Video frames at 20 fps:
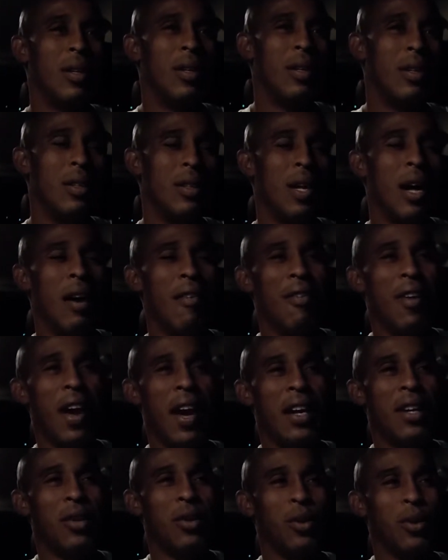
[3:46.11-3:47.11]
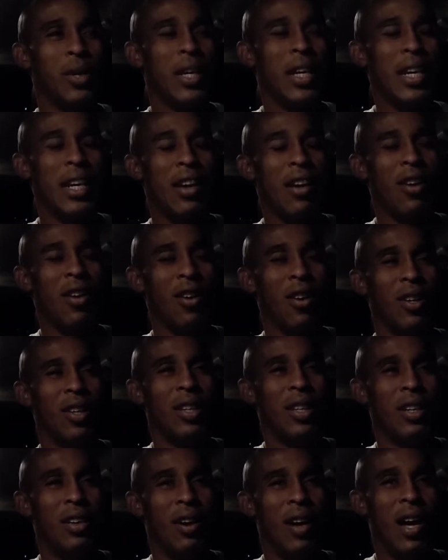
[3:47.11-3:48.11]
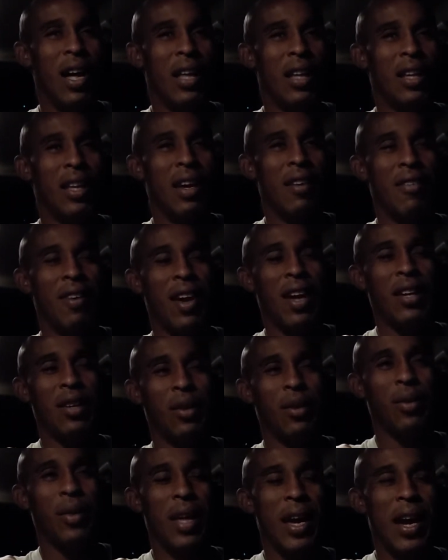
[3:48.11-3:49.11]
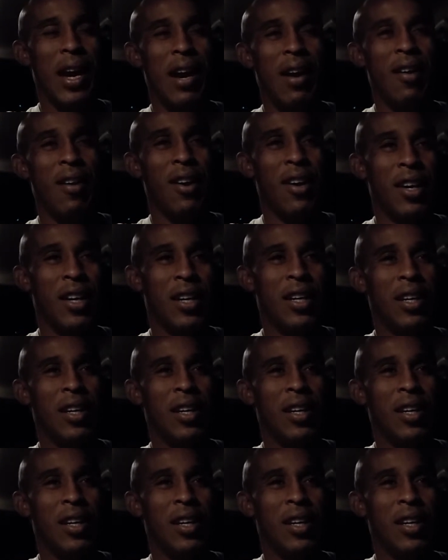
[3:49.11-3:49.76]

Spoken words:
love handle here, a little love handle there, and